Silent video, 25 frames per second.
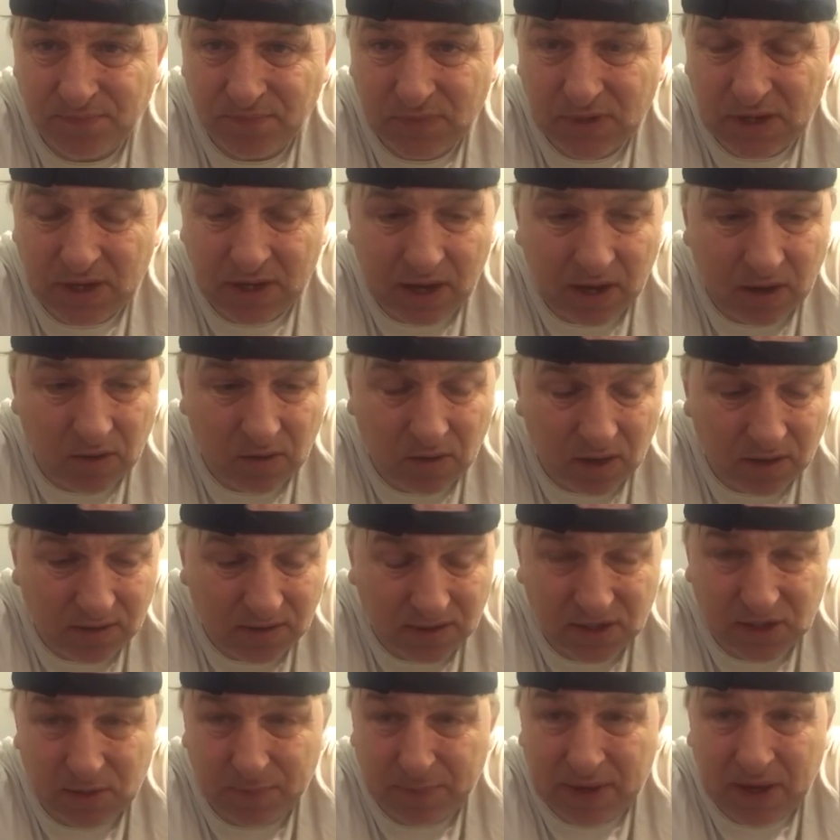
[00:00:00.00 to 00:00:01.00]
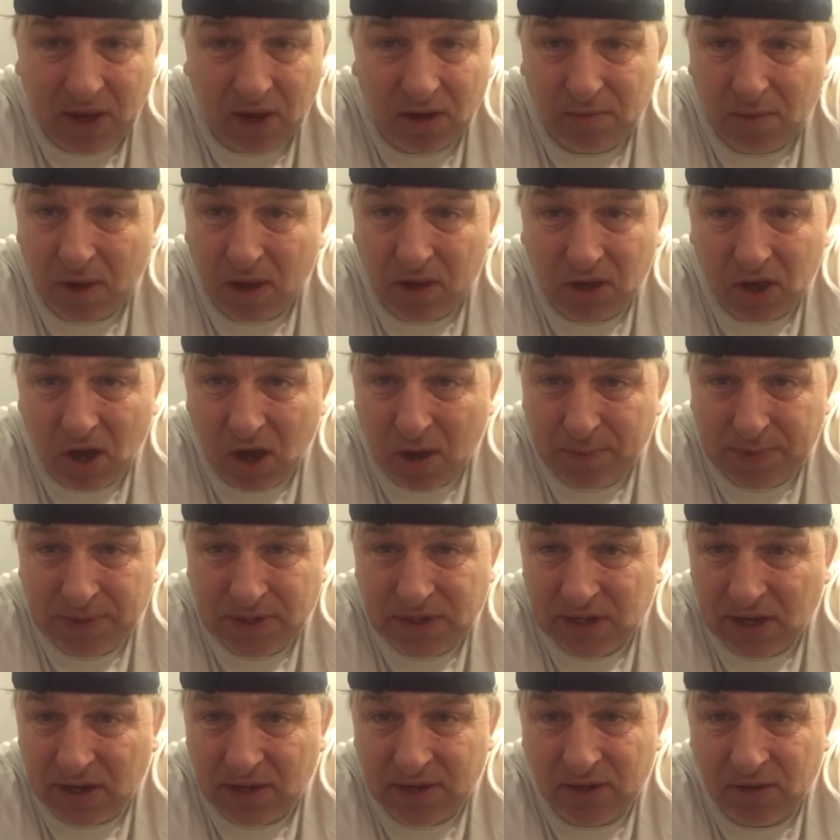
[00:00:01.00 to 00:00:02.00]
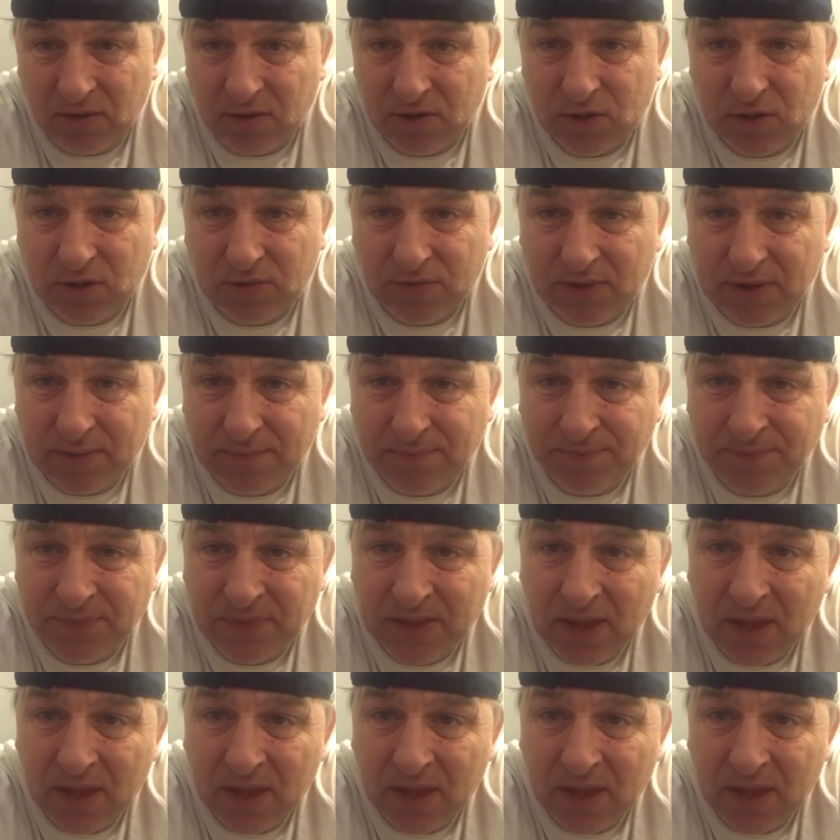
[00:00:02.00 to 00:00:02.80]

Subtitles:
you know, I've got to be totally honest with you.